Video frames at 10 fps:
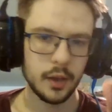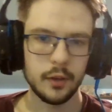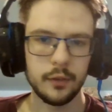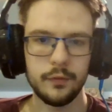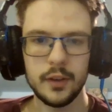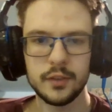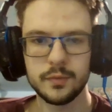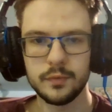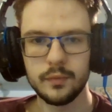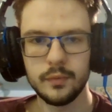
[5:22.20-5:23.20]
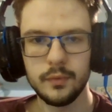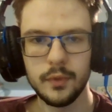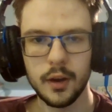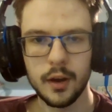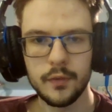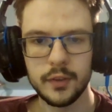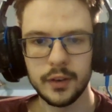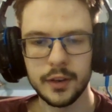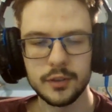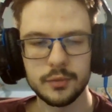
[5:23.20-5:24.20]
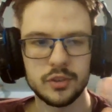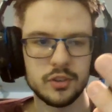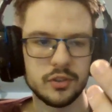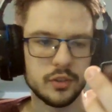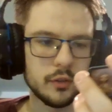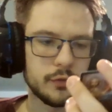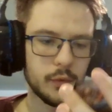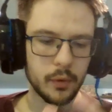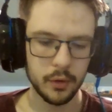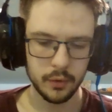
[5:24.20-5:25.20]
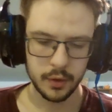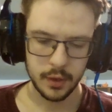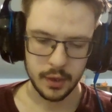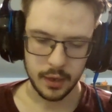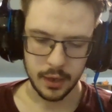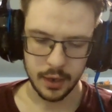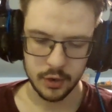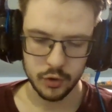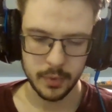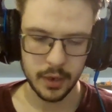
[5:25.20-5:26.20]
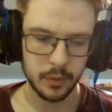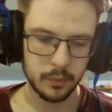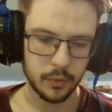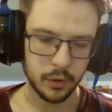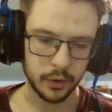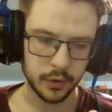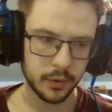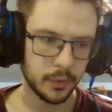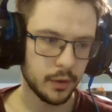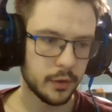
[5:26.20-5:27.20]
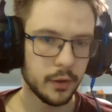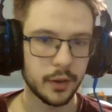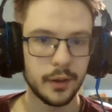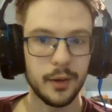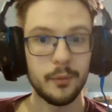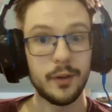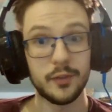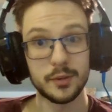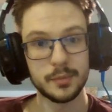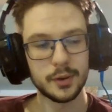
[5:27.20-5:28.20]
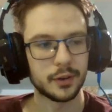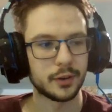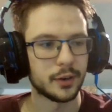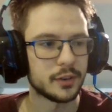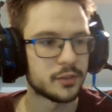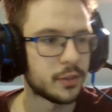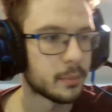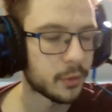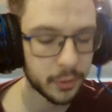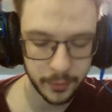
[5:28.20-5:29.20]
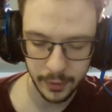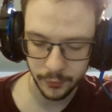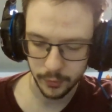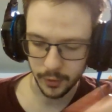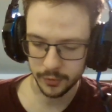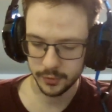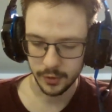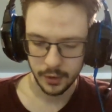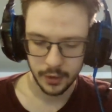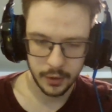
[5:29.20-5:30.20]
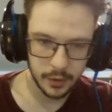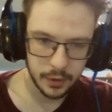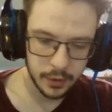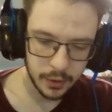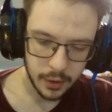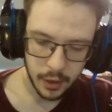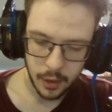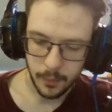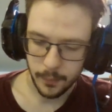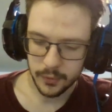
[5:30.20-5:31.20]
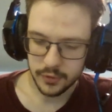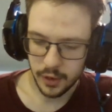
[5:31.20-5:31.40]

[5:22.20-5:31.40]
Feast of the Ears, which is a foil, and you become the mark. Oh, look, we have our Mark cards. Number 3 for us was